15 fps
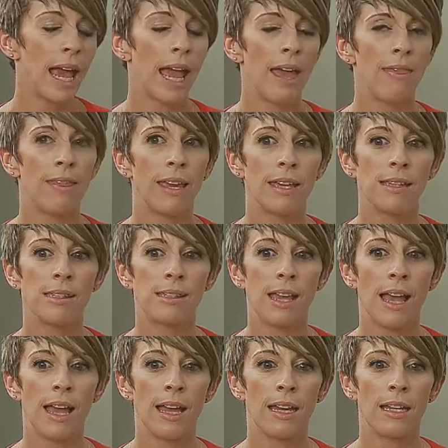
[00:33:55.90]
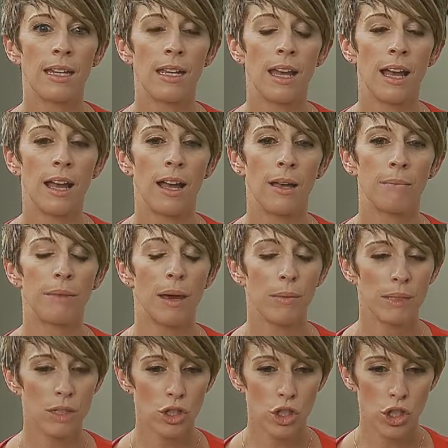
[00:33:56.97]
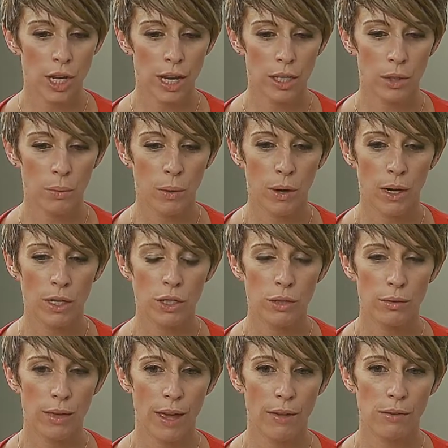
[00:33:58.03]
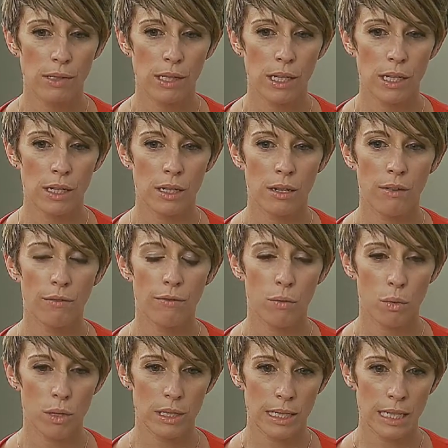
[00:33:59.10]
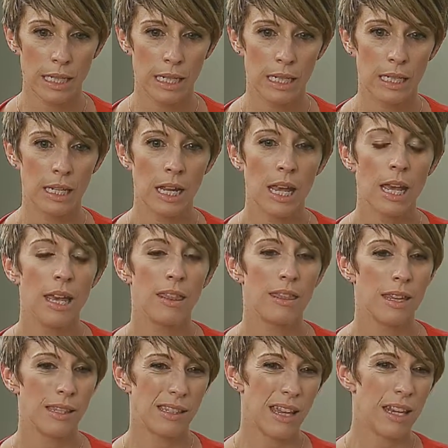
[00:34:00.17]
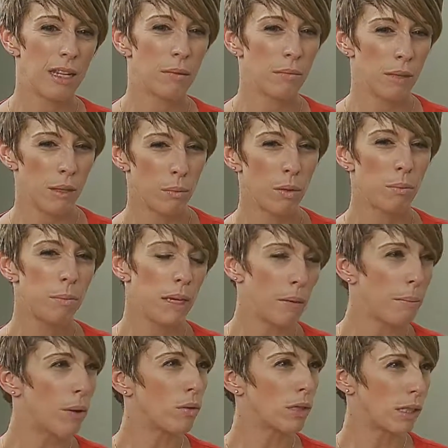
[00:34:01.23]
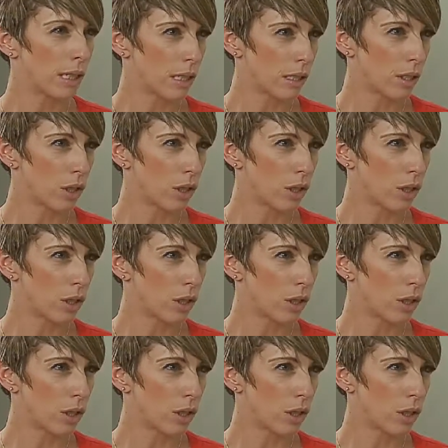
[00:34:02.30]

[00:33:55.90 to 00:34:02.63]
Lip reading: And they said, that was in January 2014, they said it would be about 6 to